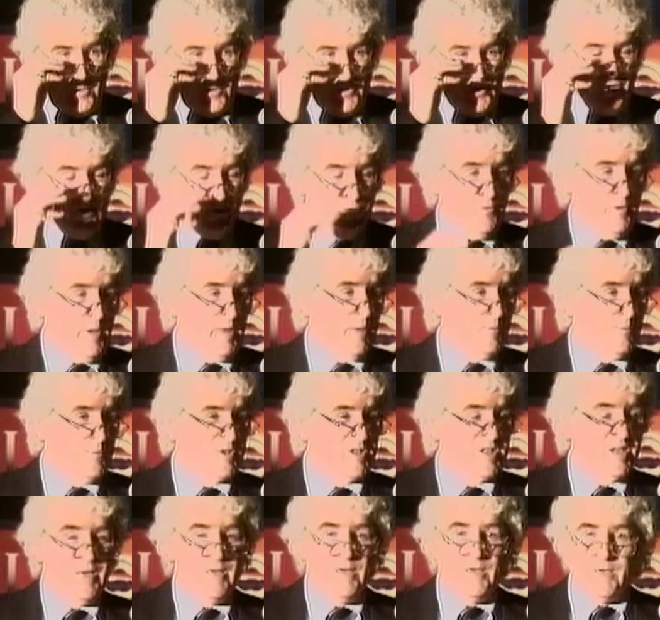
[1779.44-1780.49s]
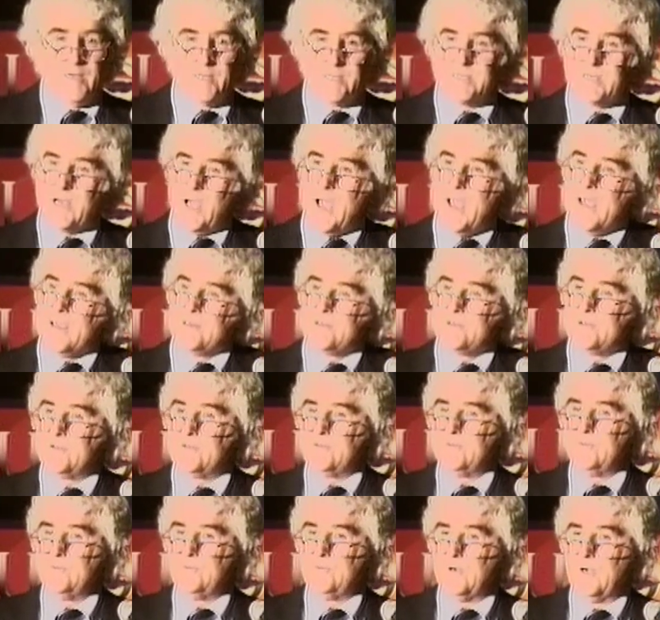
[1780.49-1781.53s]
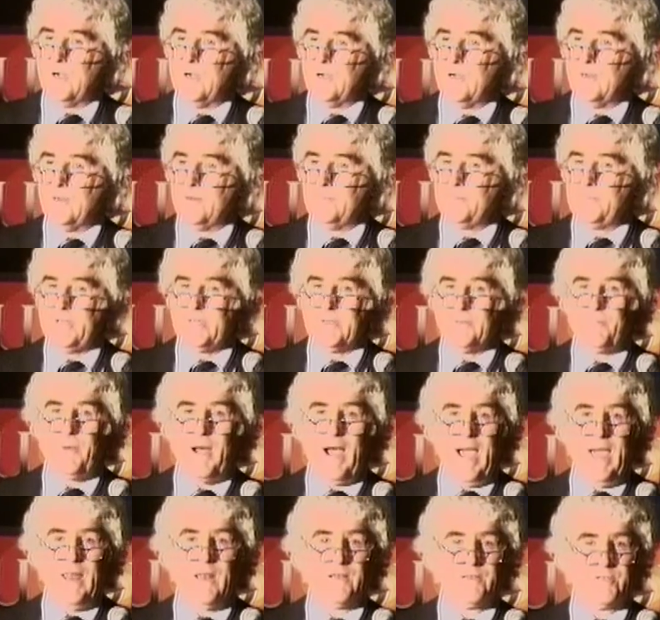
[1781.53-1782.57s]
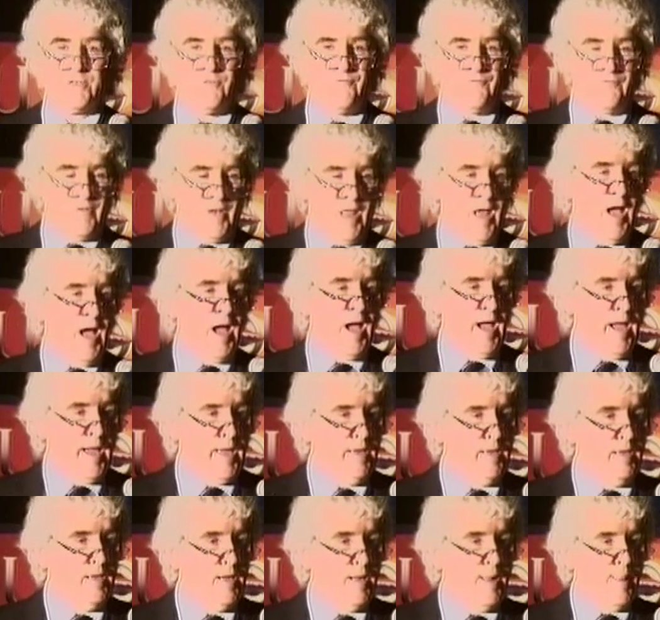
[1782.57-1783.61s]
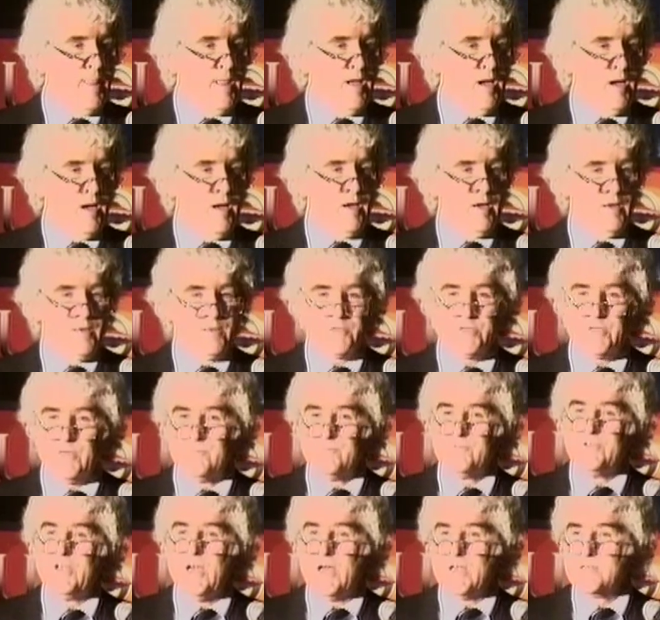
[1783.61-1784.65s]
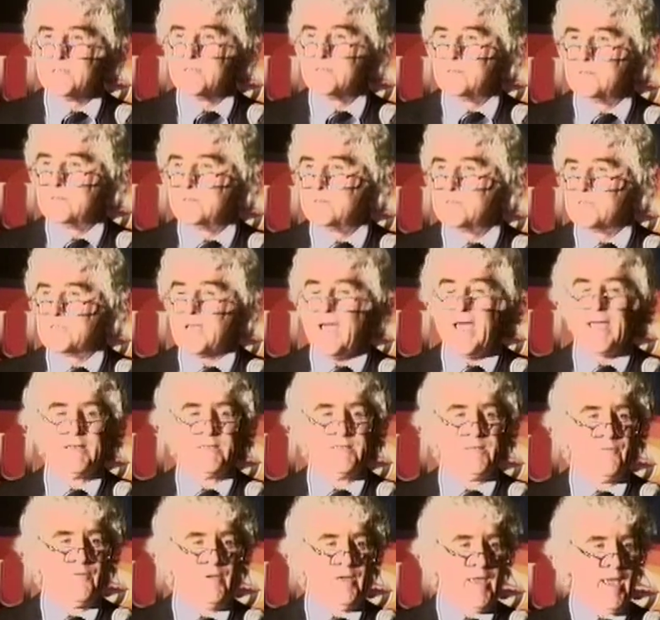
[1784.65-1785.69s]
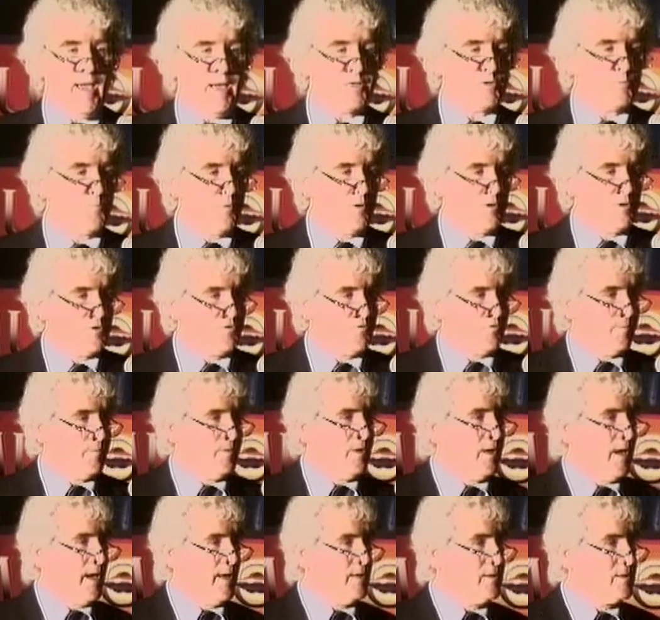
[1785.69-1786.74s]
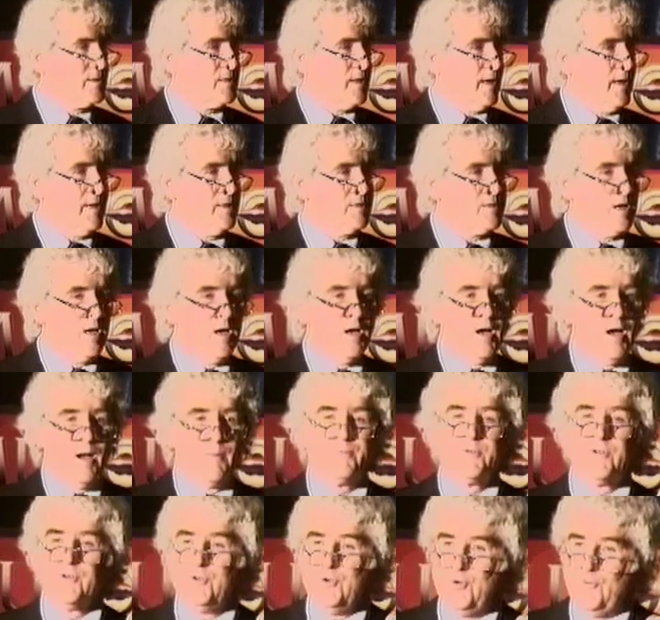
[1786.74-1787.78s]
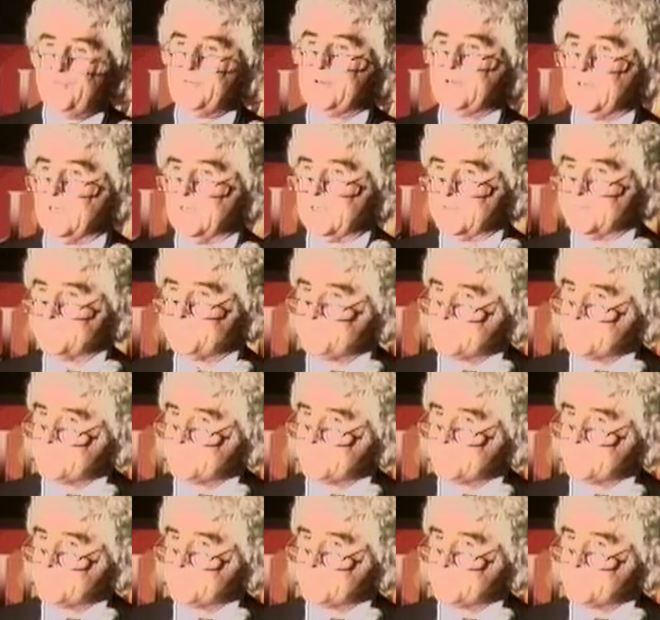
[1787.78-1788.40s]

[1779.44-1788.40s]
II, he was assigned to be the pilot to fly some dozen scientific experts from the United States up to Newfoundland.